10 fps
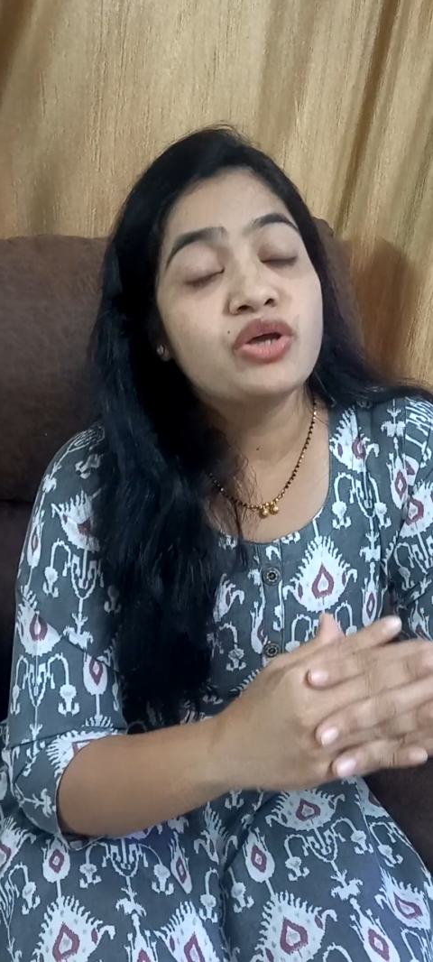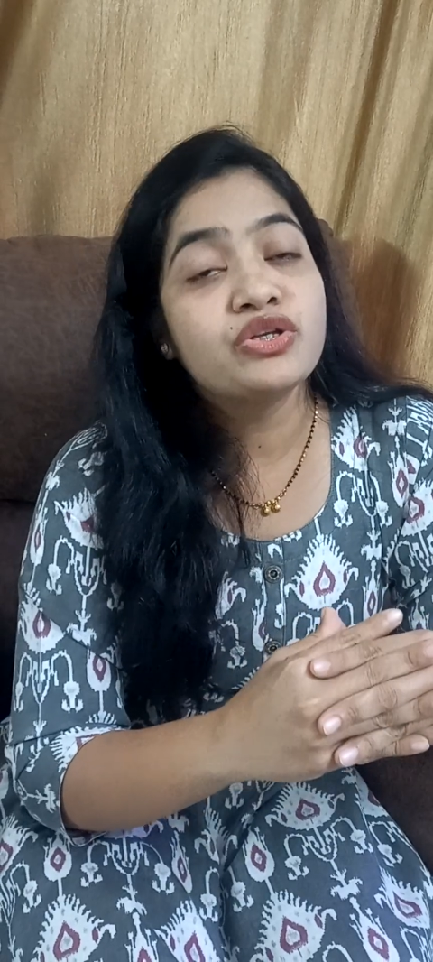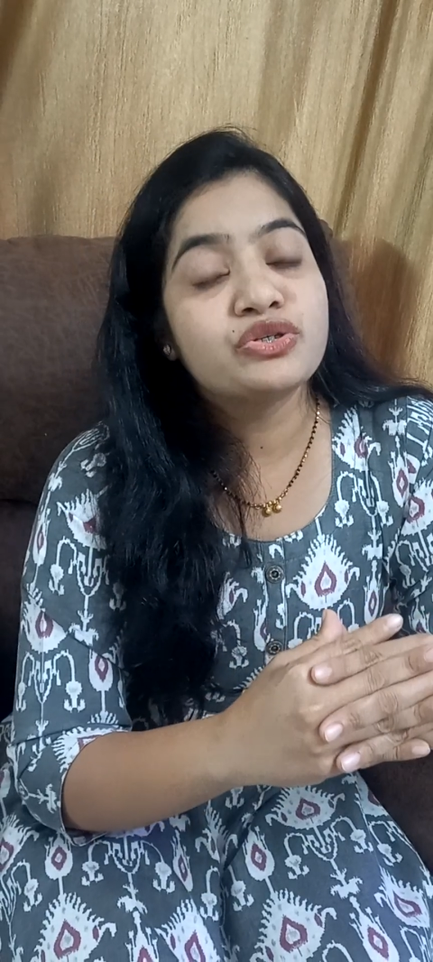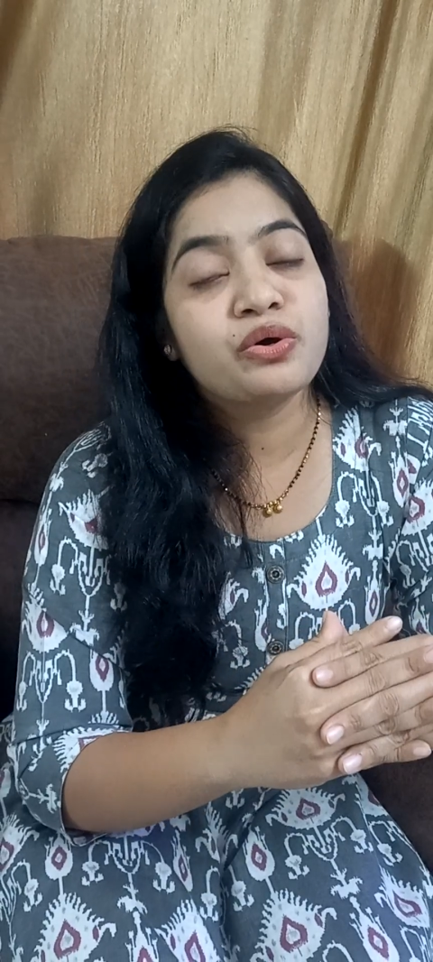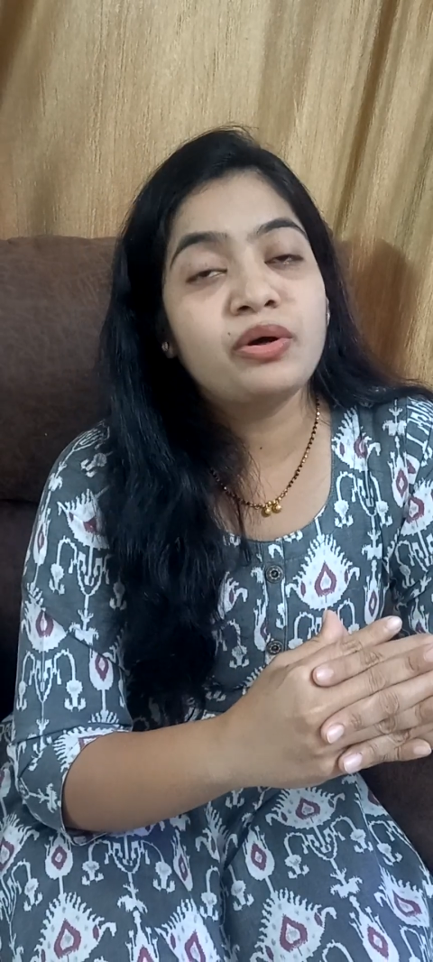
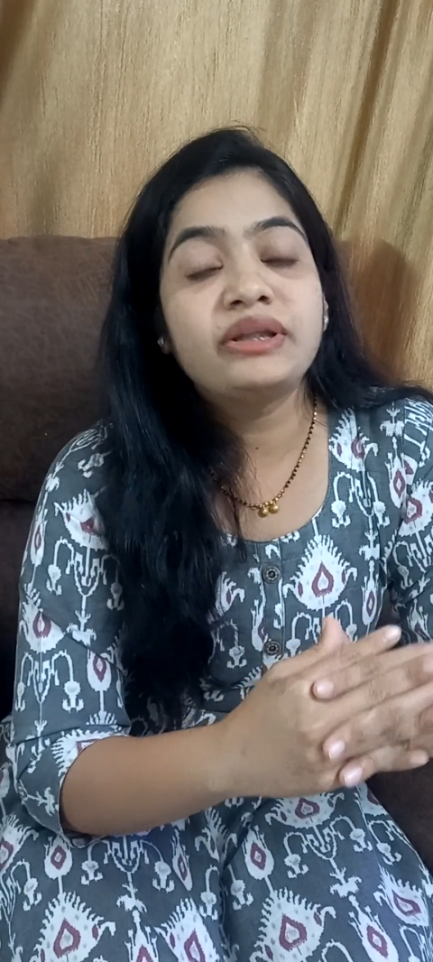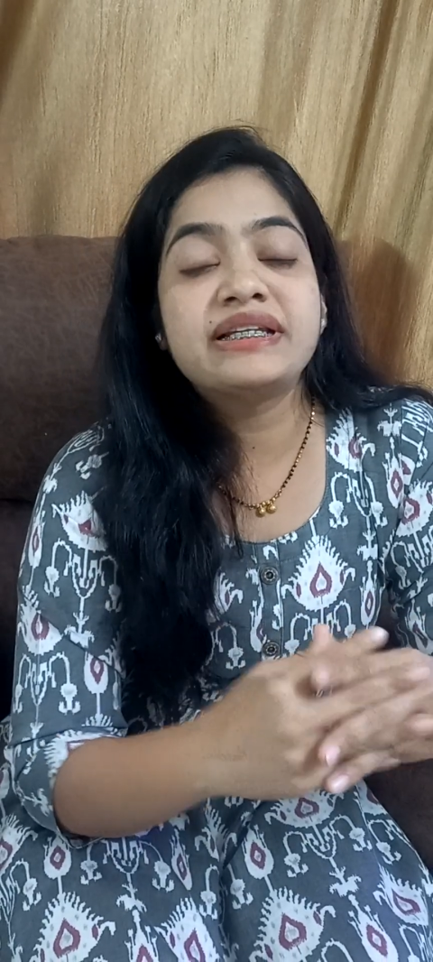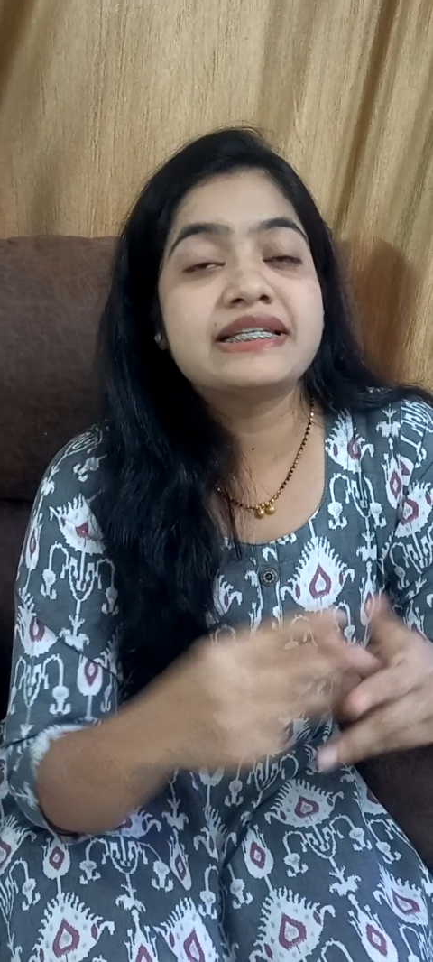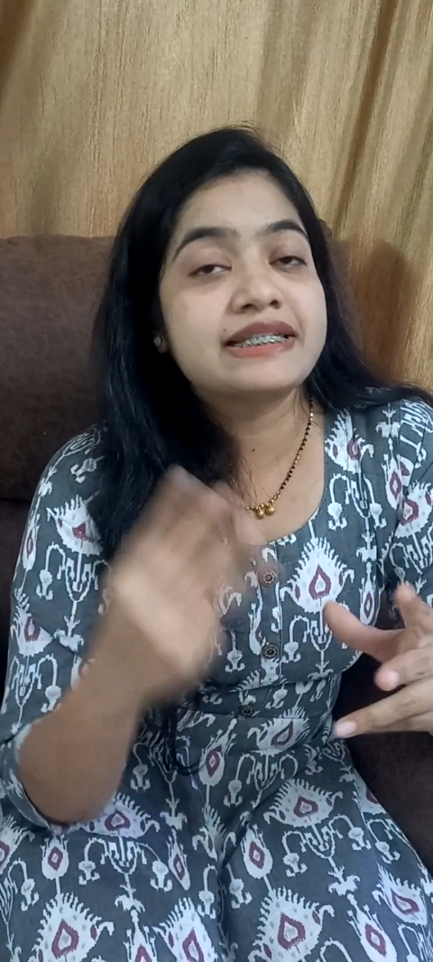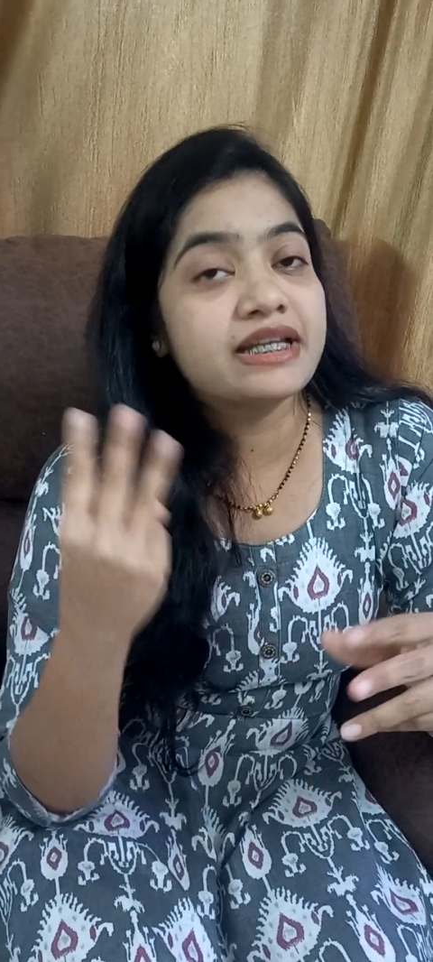So
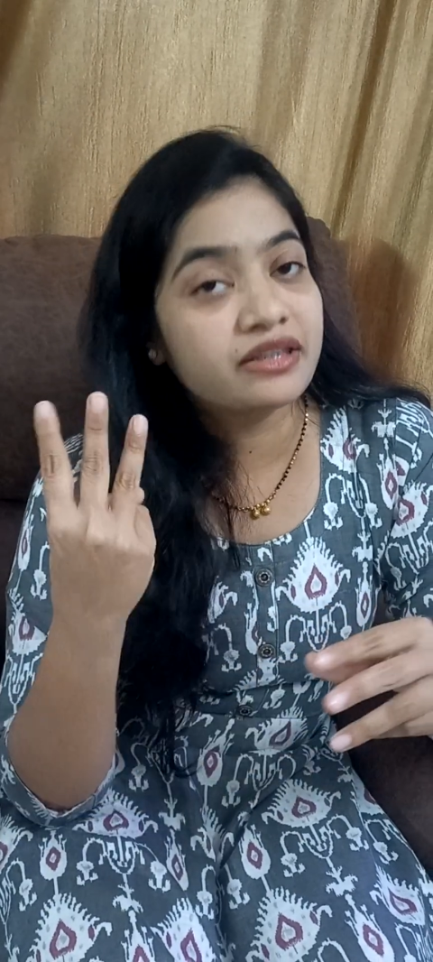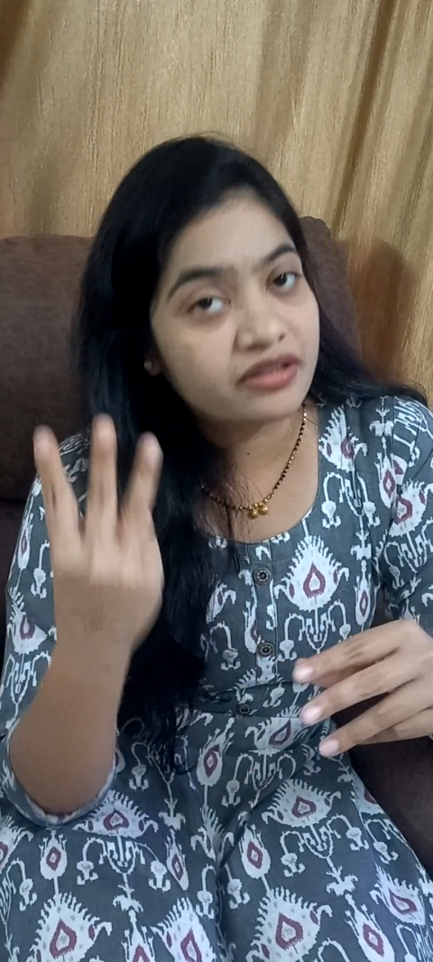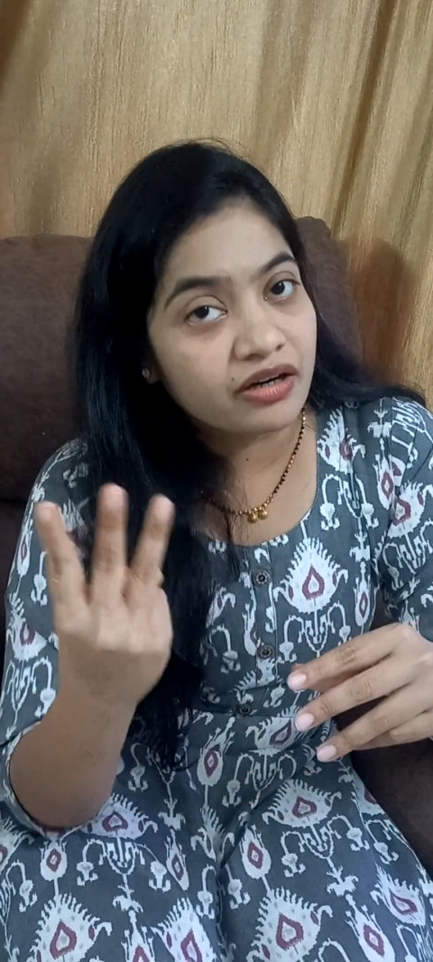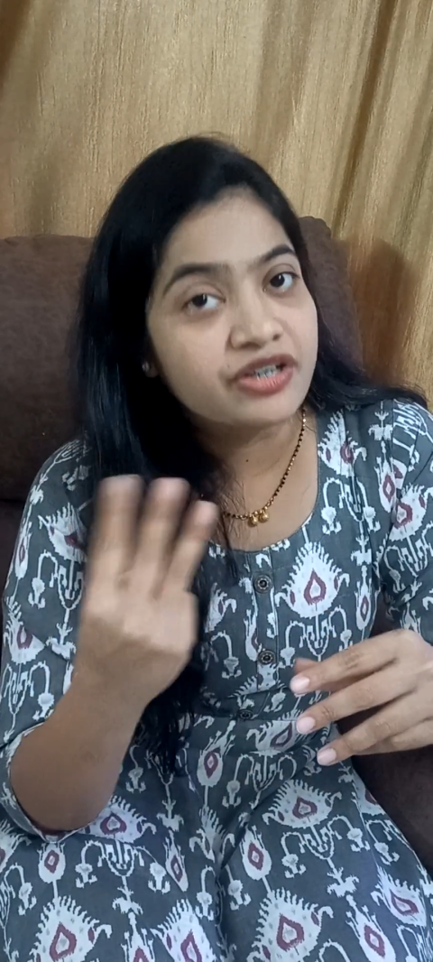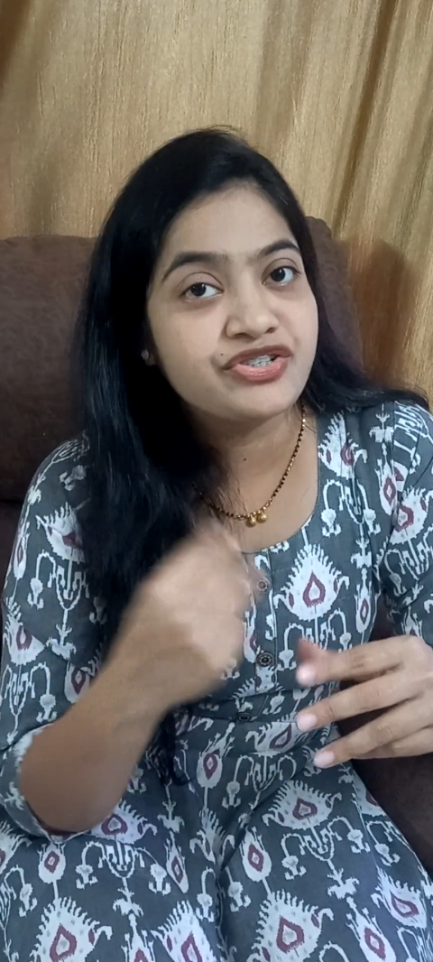this is the
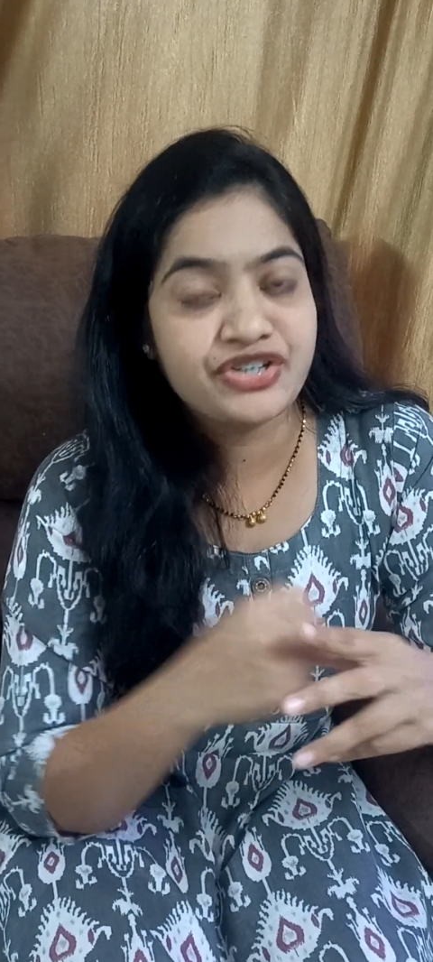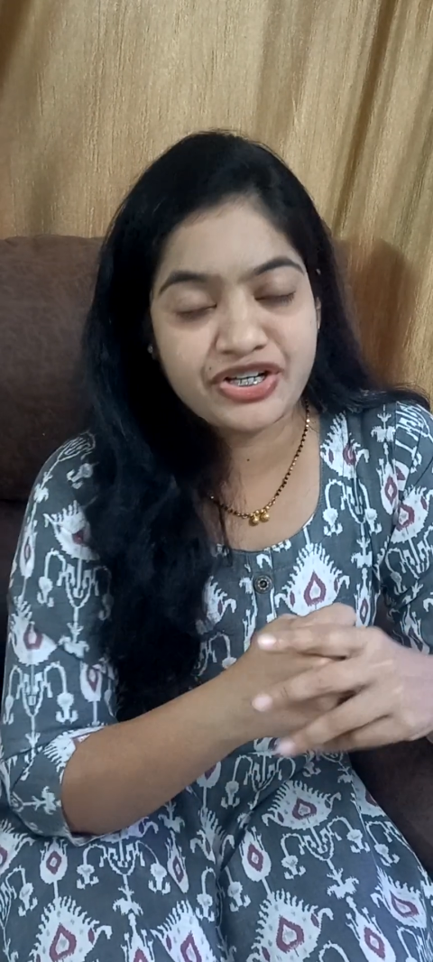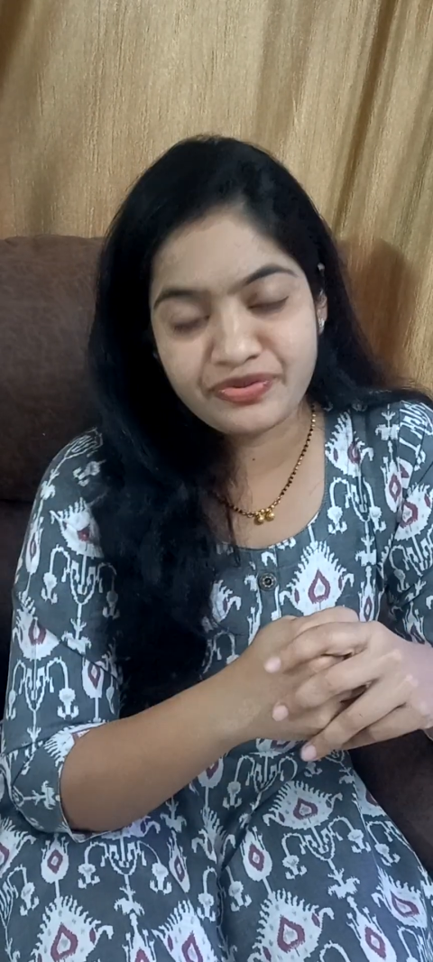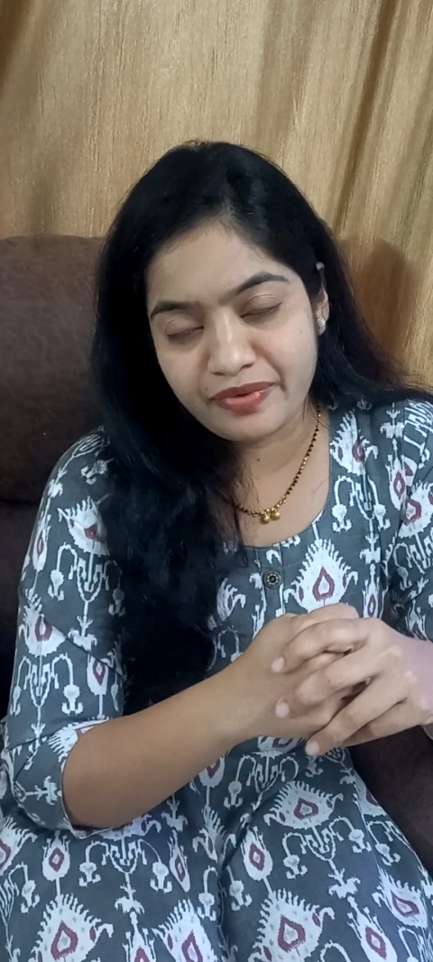third change